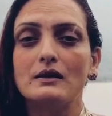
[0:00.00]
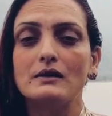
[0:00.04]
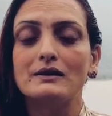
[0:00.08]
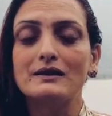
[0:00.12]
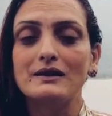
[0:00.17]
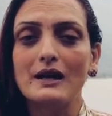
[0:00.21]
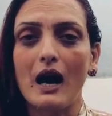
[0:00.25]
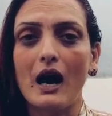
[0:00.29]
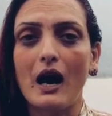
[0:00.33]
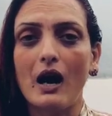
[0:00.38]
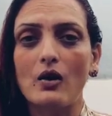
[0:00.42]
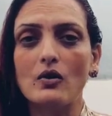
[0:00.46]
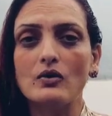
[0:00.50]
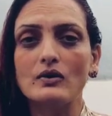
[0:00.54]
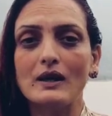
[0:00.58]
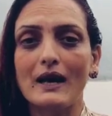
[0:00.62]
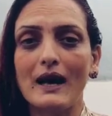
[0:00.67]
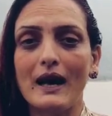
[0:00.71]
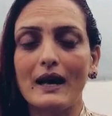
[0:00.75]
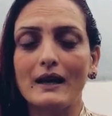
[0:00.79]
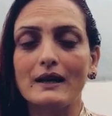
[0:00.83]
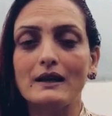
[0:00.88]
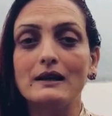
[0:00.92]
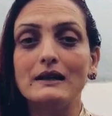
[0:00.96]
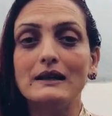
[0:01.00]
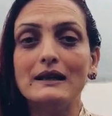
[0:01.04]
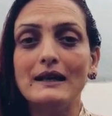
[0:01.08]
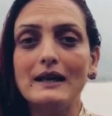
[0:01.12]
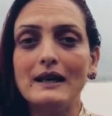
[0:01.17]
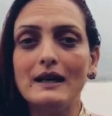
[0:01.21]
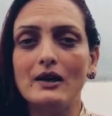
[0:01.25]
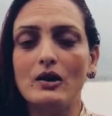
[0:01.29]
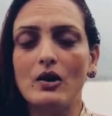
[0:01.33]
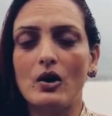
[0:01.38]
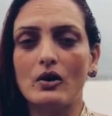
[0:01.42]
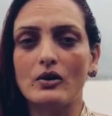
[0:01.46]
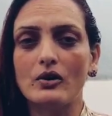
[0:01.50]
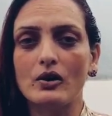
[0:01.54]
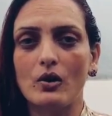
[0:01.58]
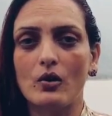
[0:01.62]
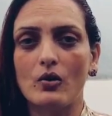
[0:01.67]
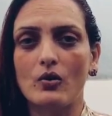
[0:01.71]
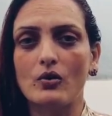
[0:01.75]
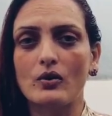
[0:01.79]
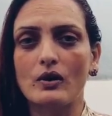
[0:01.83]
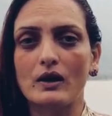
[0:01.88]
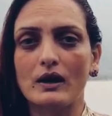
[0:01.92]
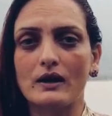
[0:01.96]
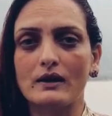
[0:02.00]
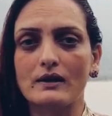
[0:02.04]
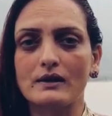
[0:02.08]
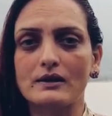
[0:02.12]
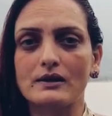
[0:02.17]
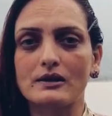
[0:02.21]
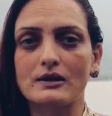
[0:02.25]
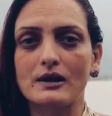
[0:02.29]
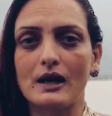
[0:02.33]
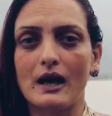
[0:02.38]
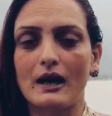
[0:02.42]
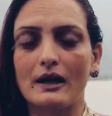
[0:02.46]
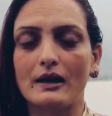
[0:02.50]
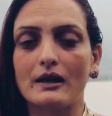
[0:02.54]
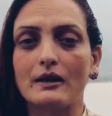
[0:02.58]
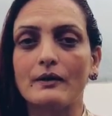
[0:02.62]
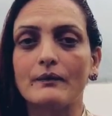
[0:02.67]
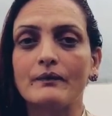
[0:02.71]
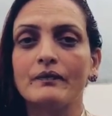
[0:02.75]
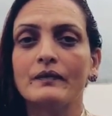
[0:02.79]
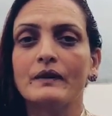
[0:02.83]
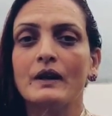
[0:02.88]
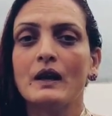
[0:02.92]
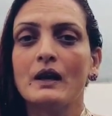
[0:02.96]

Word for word: doubt and lean on your own understanding.